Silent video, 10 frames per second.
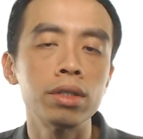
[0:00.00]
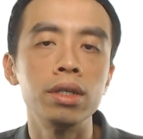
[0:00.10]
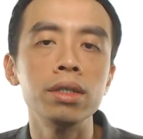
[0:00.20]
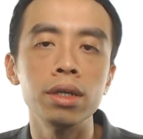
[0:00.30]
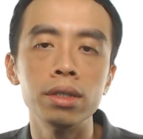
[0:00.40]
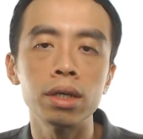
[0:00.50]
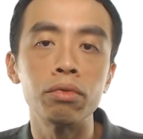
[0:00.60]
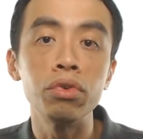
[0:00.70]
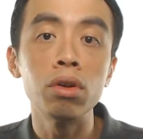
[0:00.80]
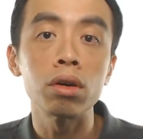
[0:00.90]
this is a
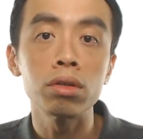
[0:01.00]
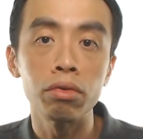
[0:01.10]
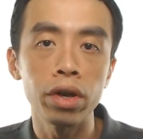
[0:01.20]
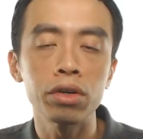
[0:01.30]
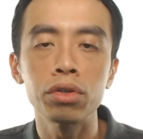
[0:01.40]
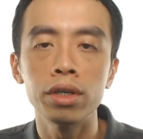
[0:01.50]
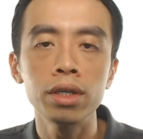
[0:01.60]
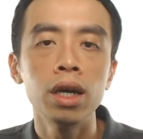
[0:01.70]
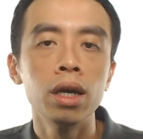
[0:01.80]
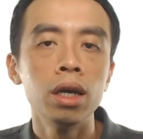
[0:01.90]
redox reaction.